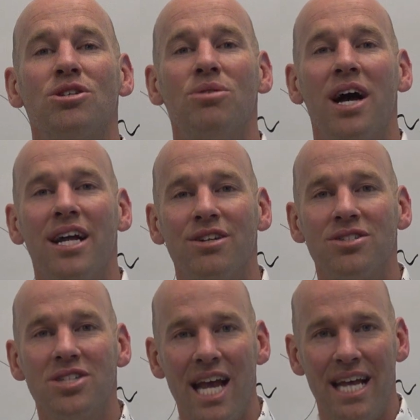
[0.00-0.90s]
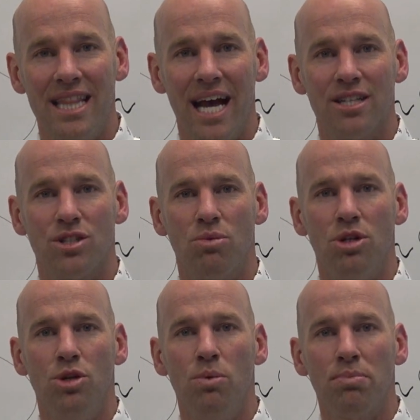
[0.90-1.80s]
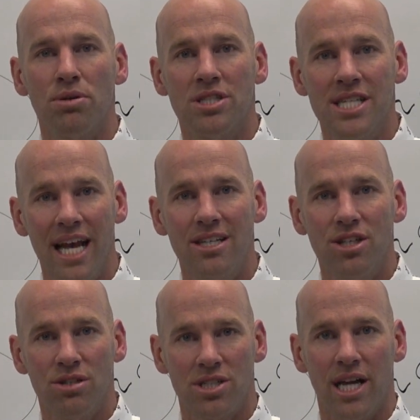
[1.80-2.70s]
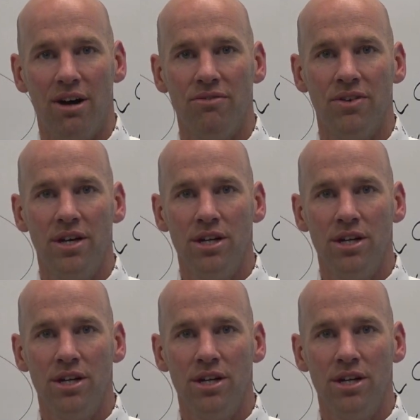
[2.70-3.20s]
you to understand that, so when you present yourself